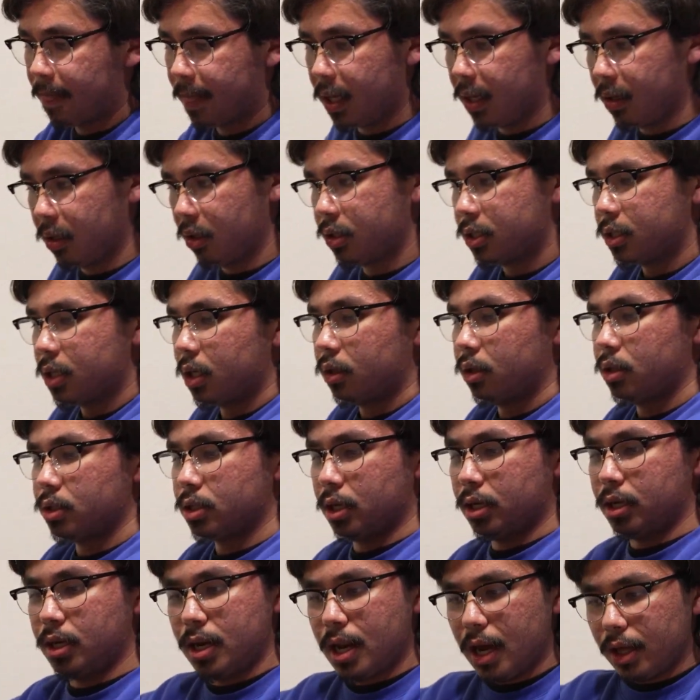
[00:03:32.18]
It looks like there's
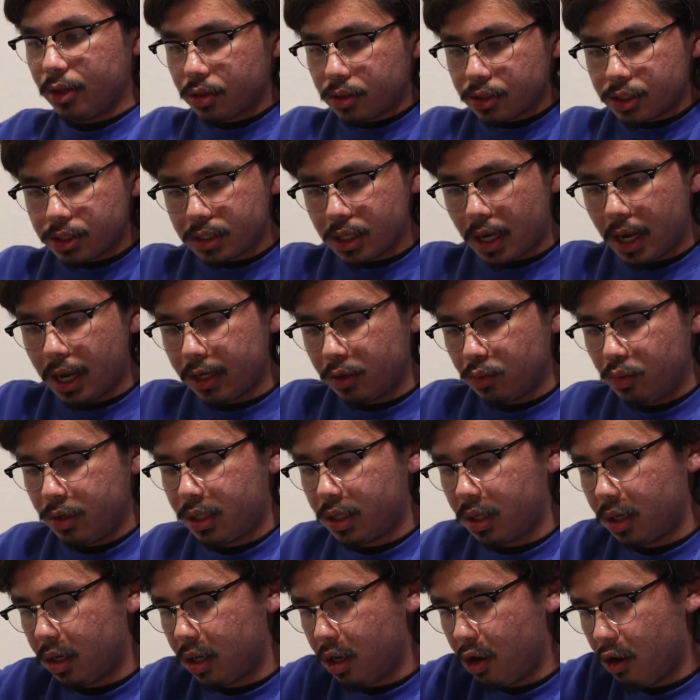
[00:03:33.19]
another side we
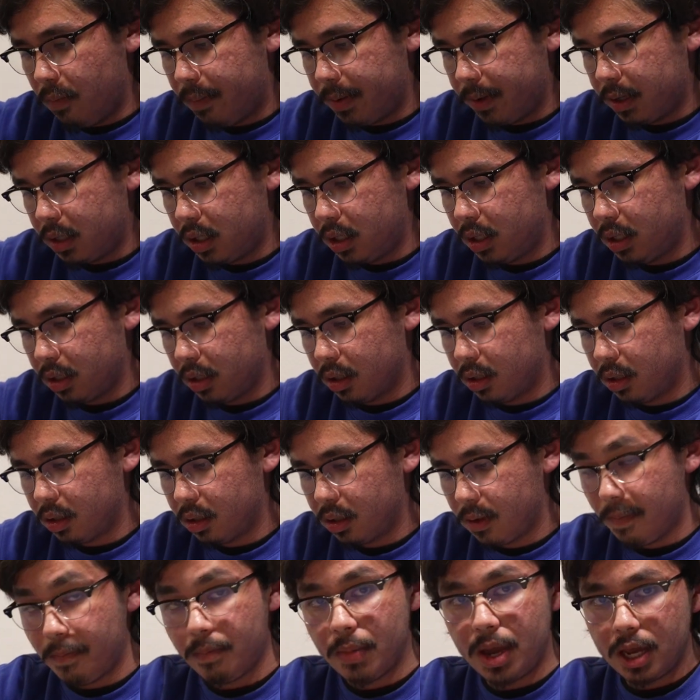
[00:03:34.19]
can open here.
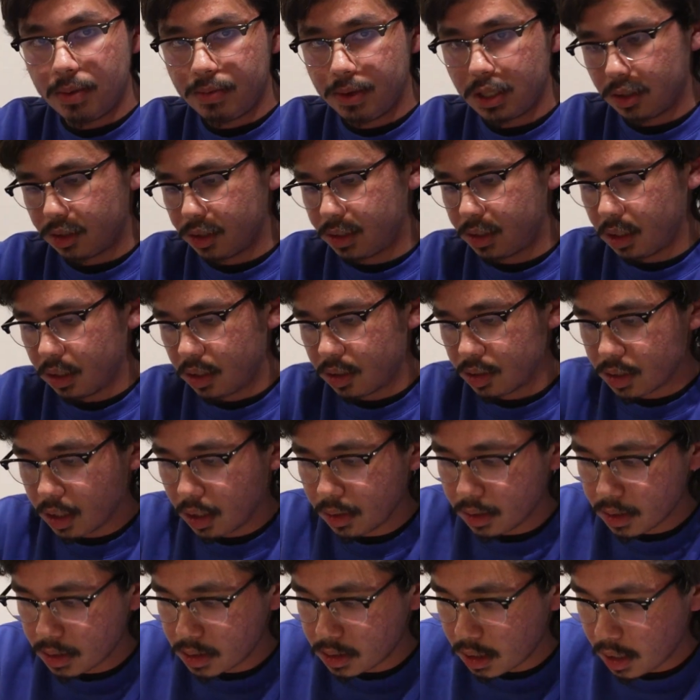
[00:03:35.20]
Maybe there's stickers
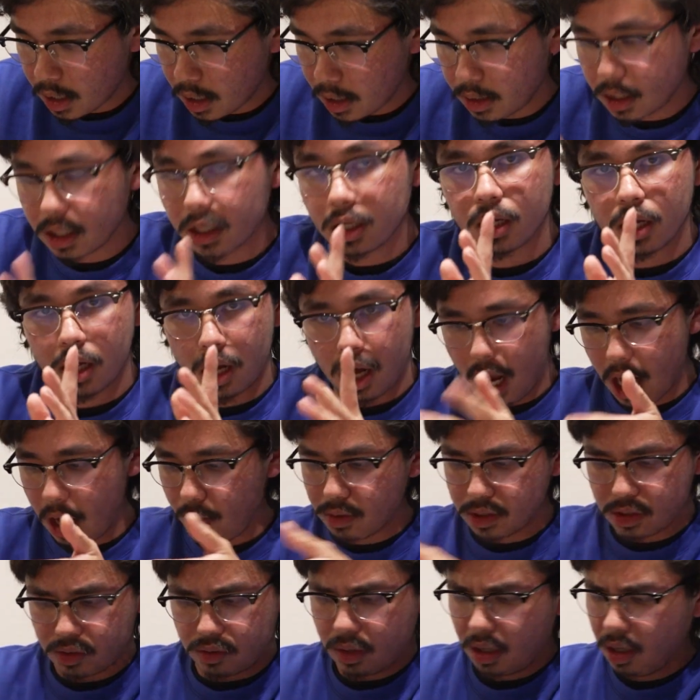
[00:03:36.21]
on this side.
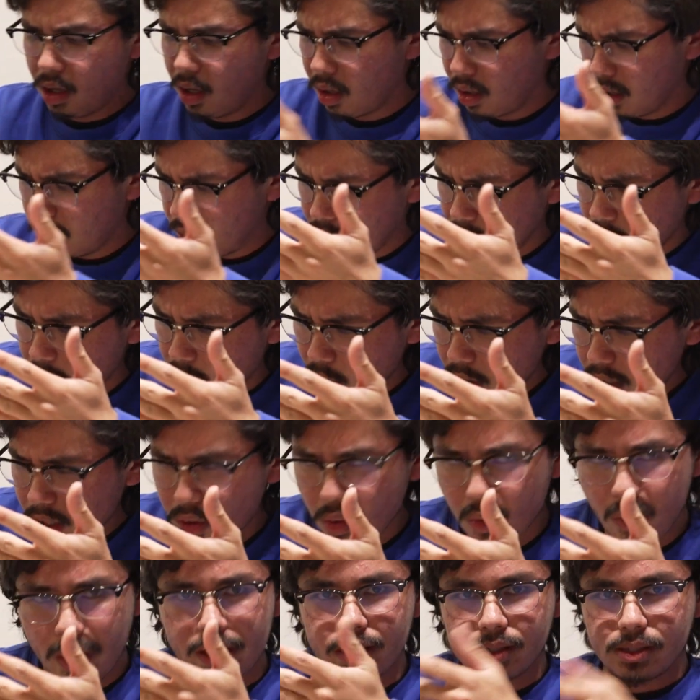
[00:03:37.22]
What a
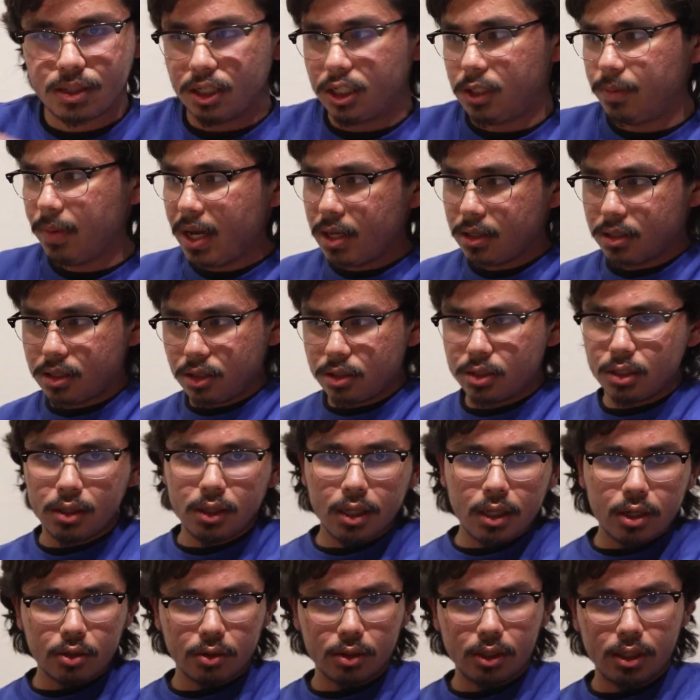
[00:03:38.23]
waste of space. There's
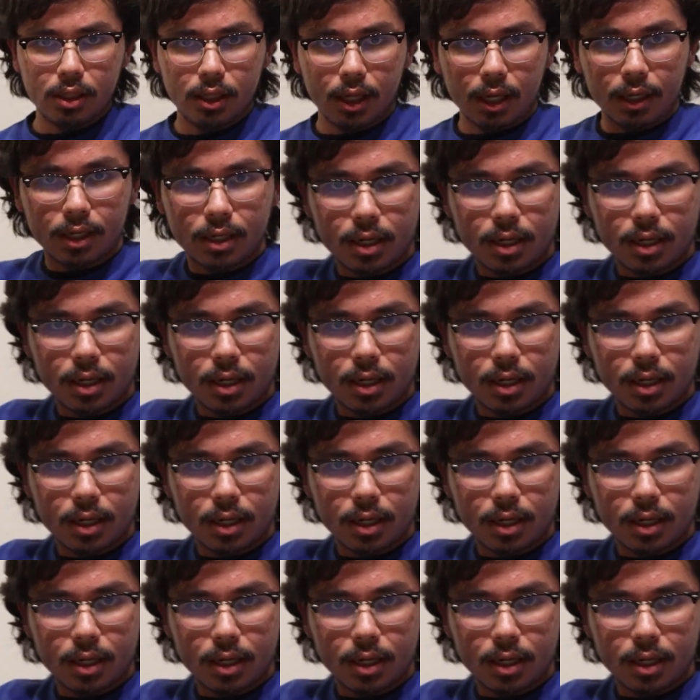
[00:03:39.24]
literally like